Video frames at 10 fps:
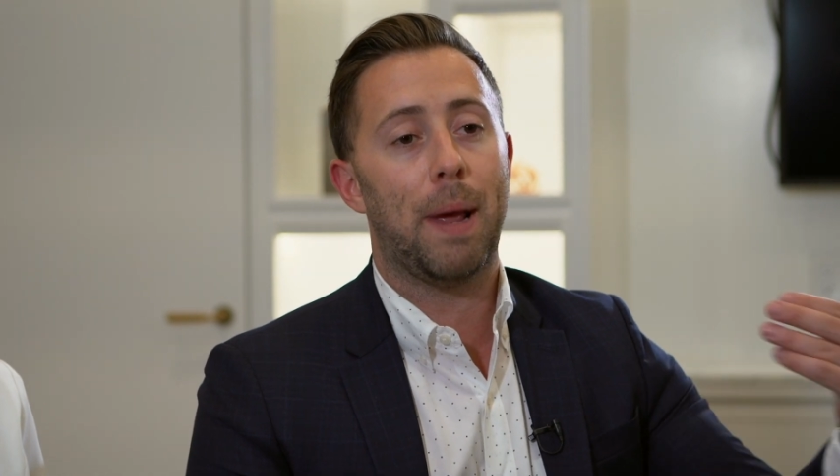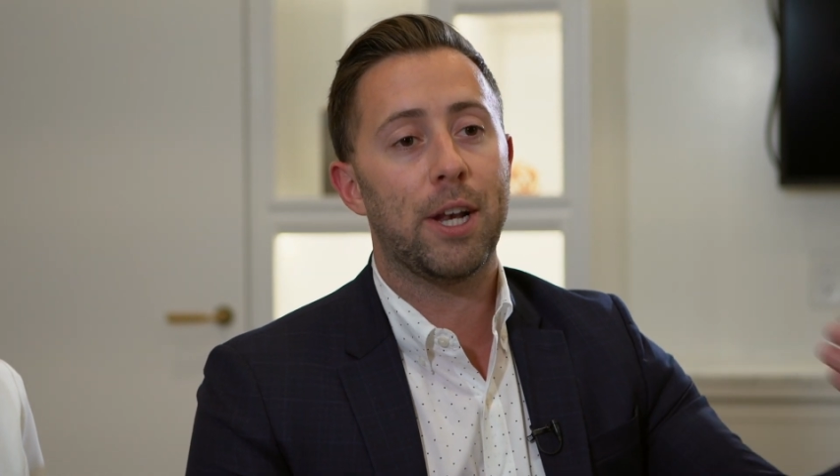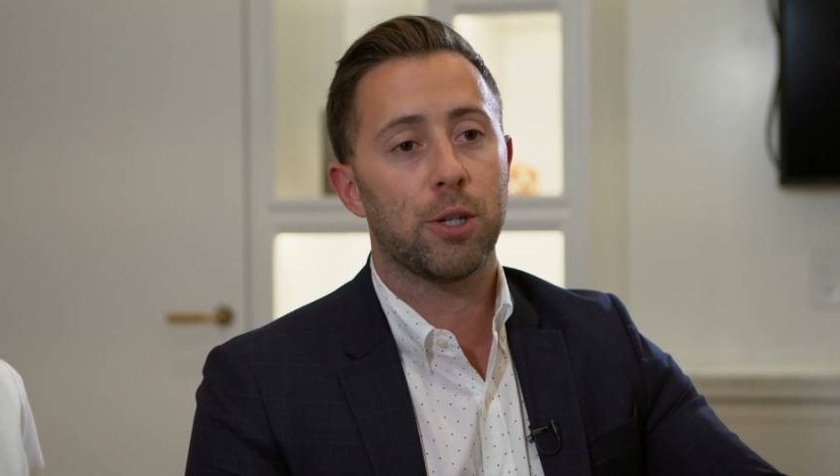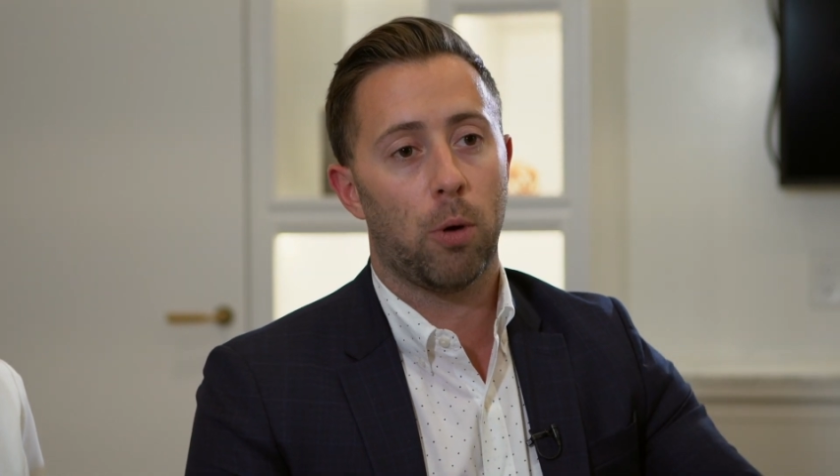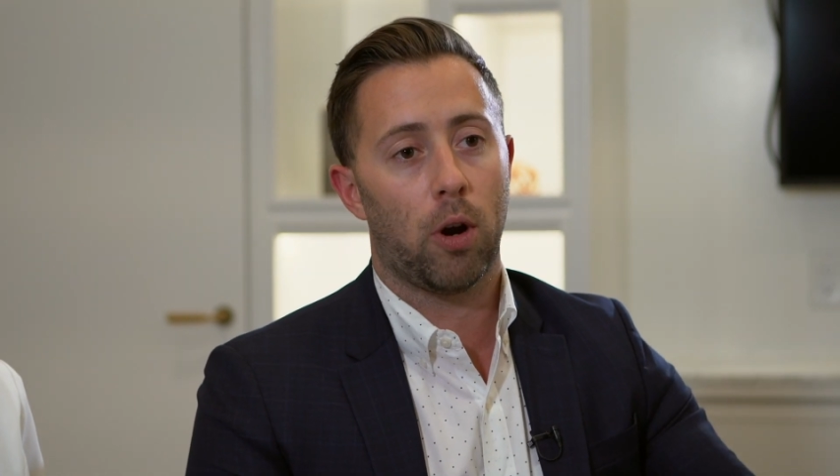
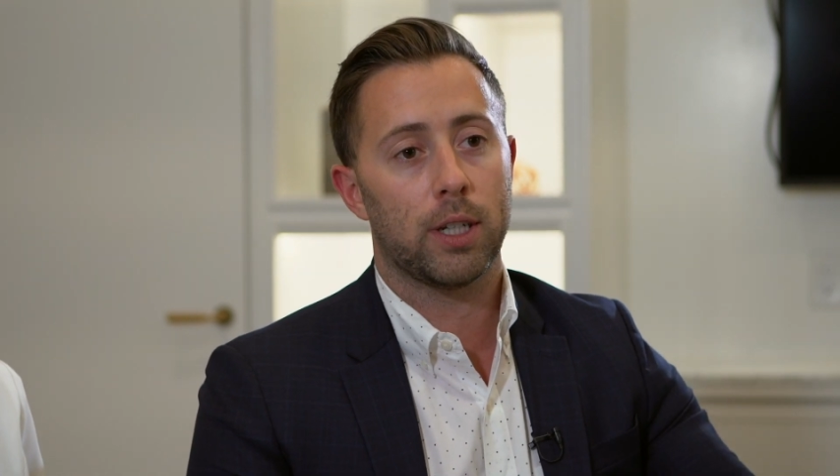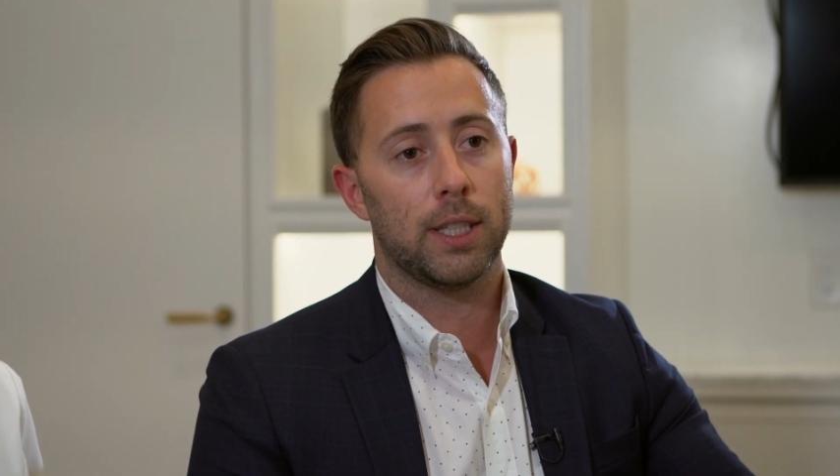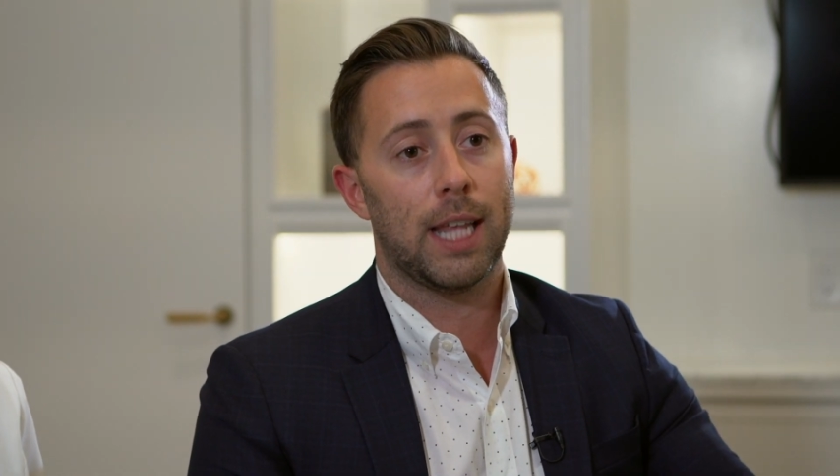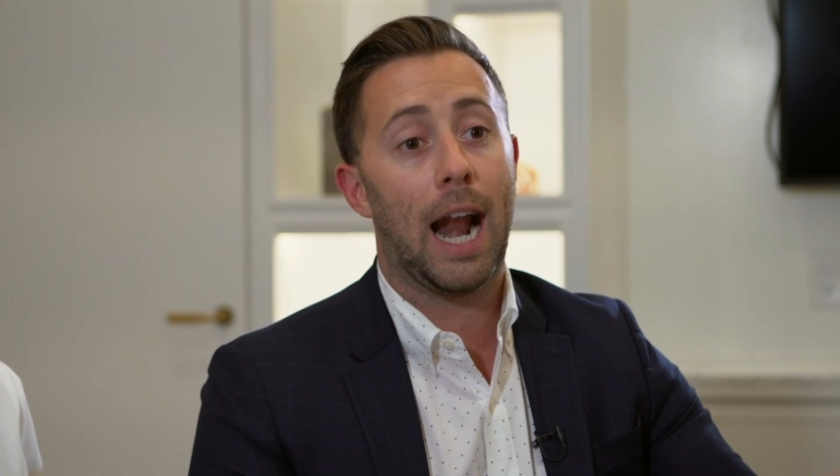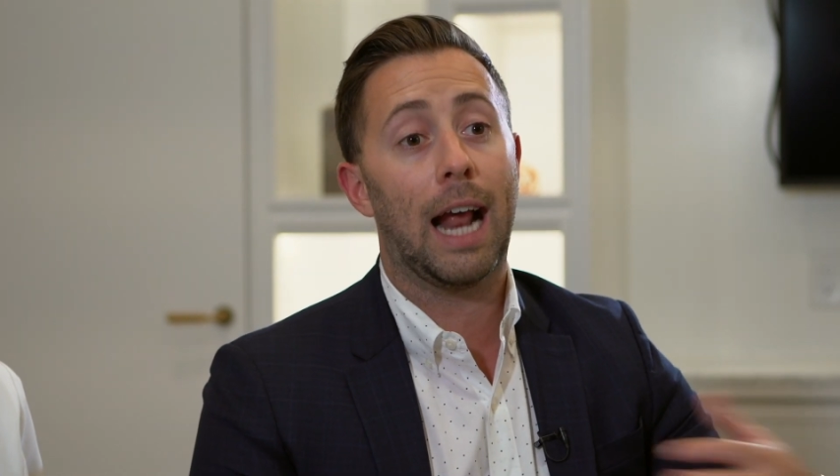
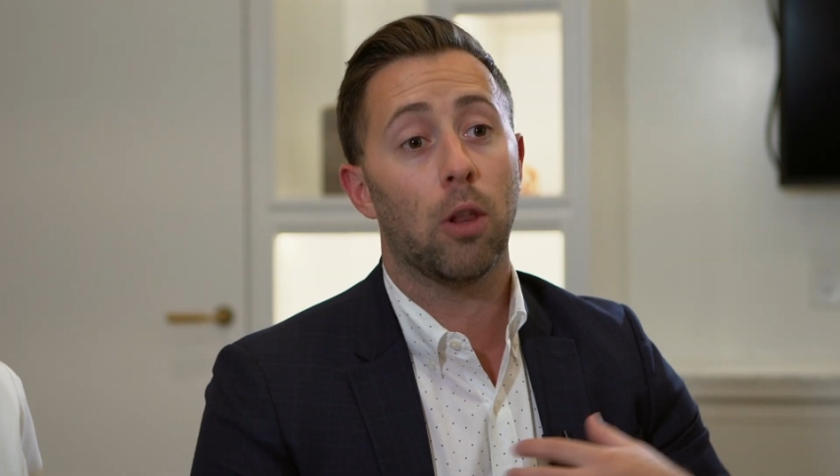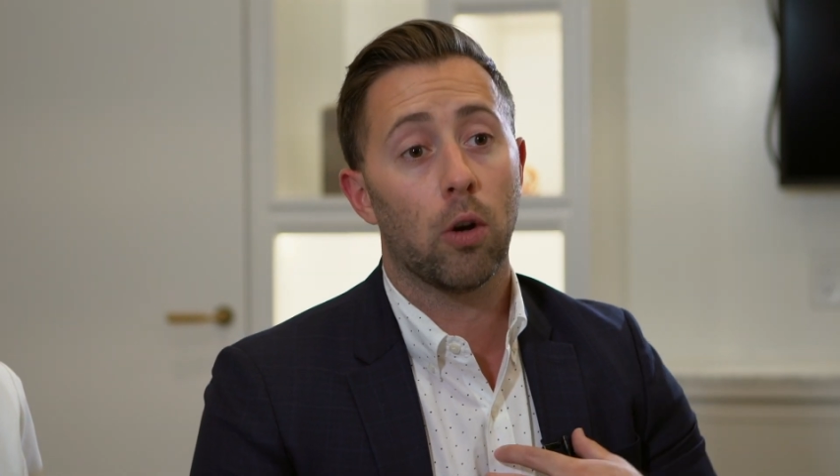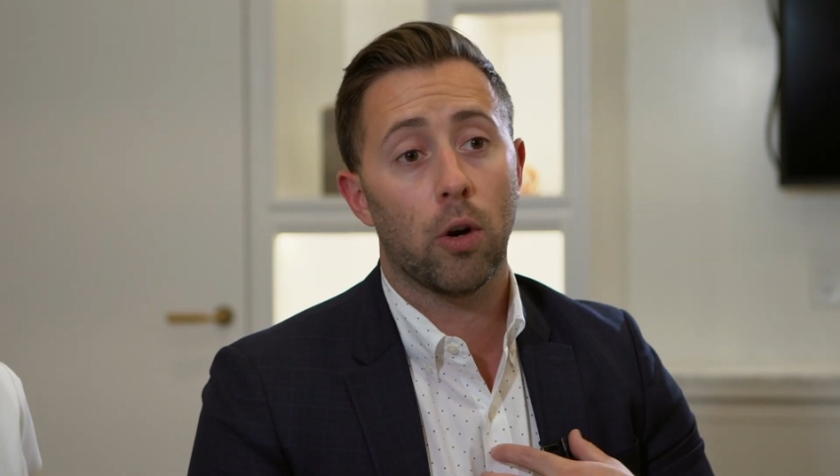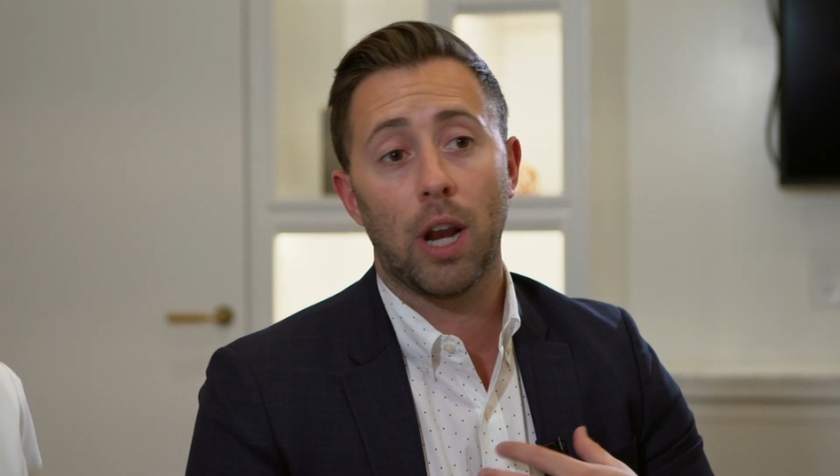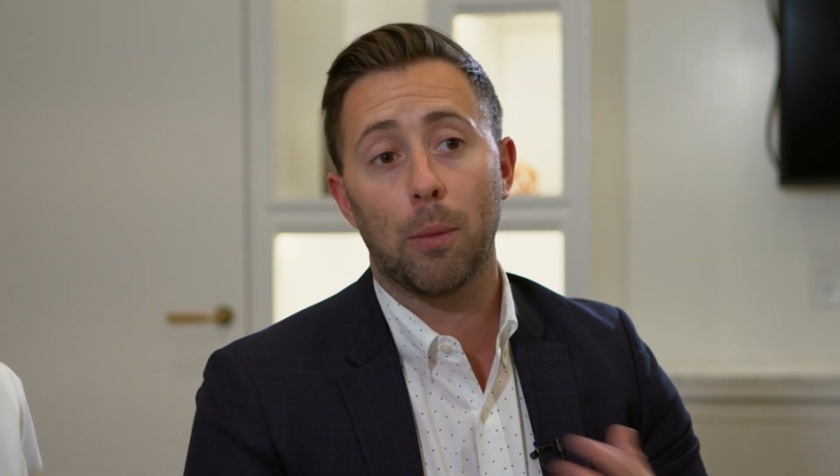benchmarks that I
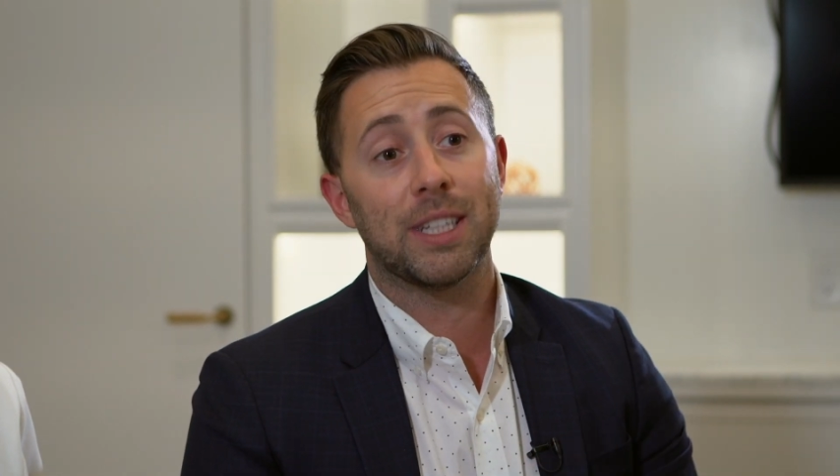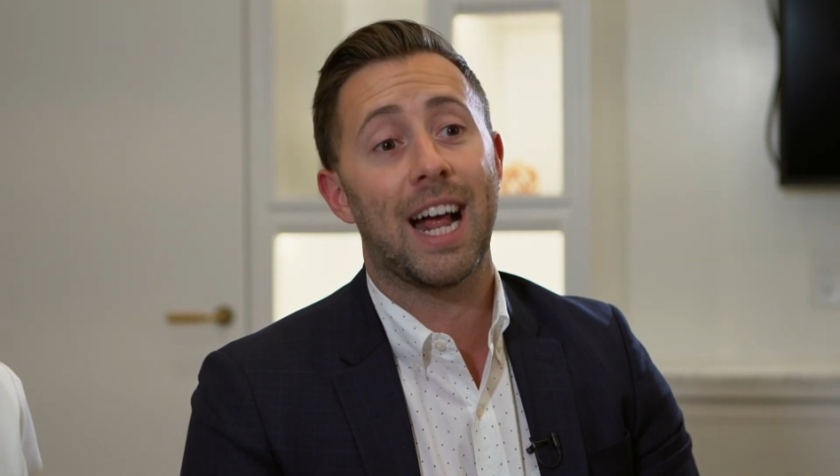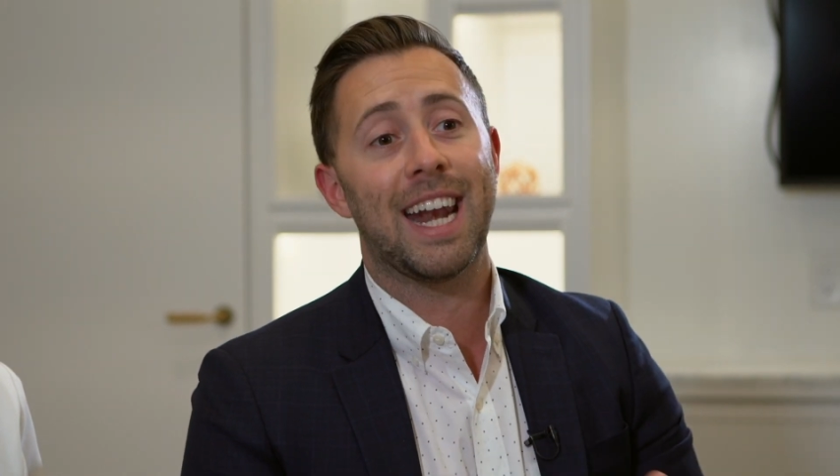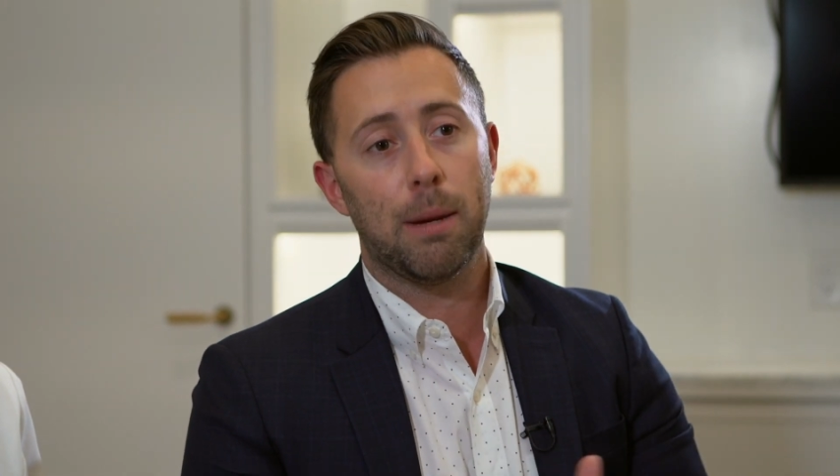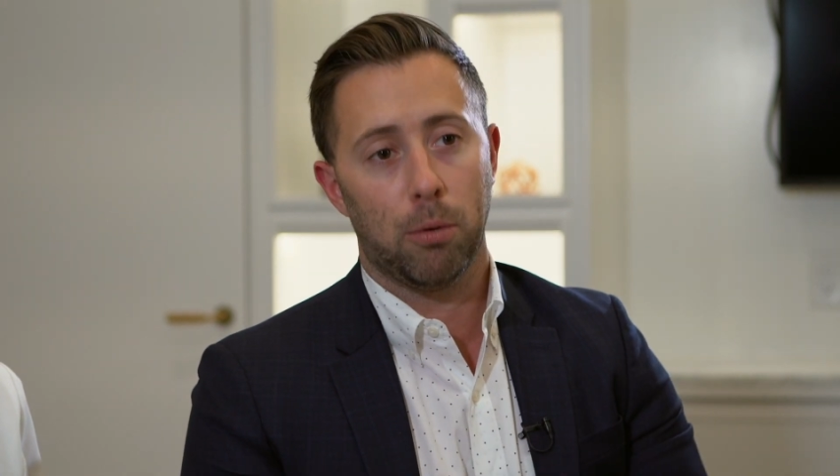learned I was
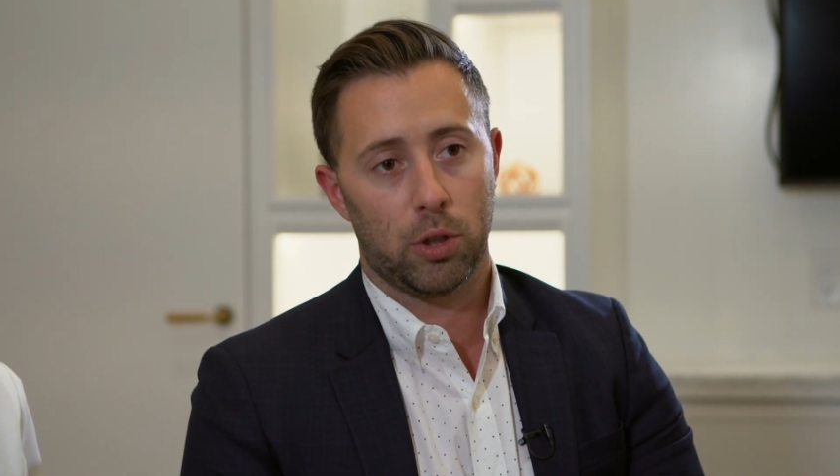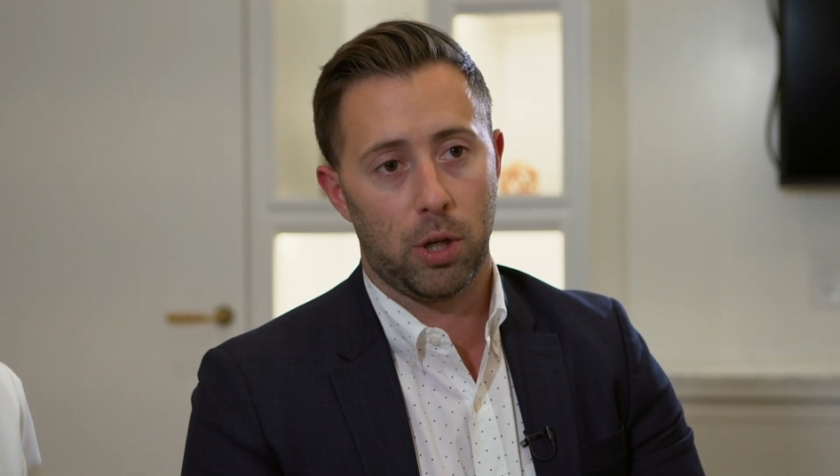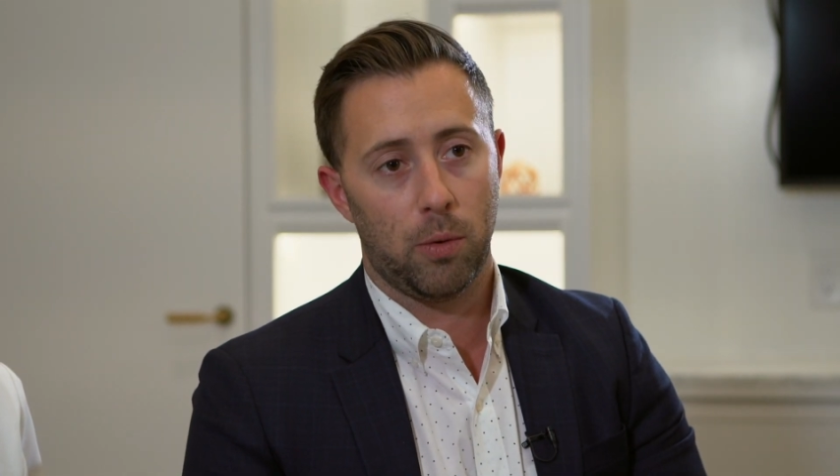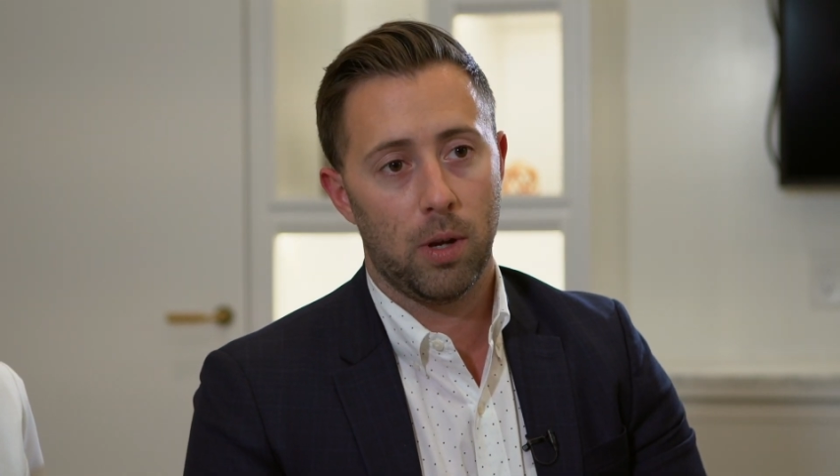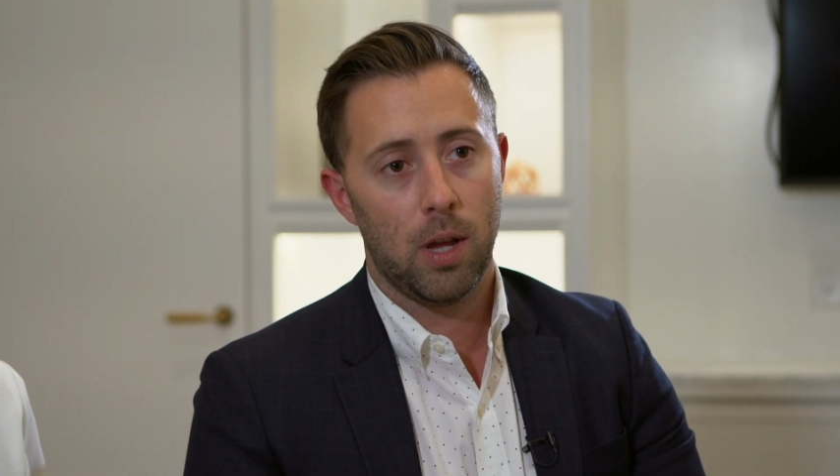not able
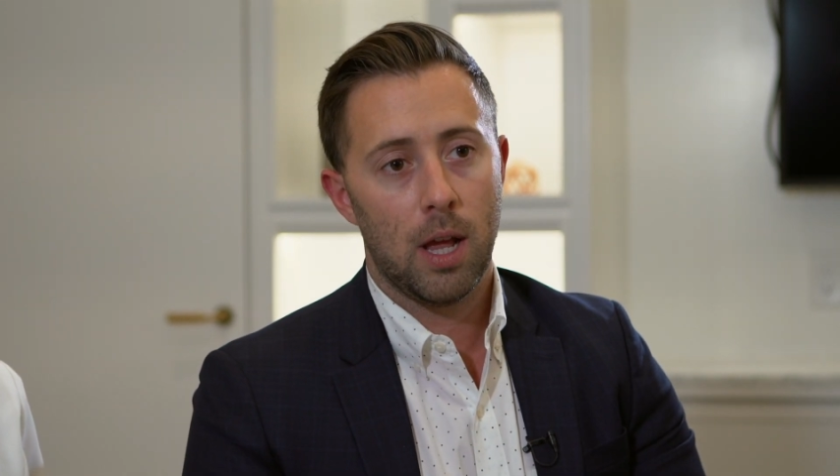to.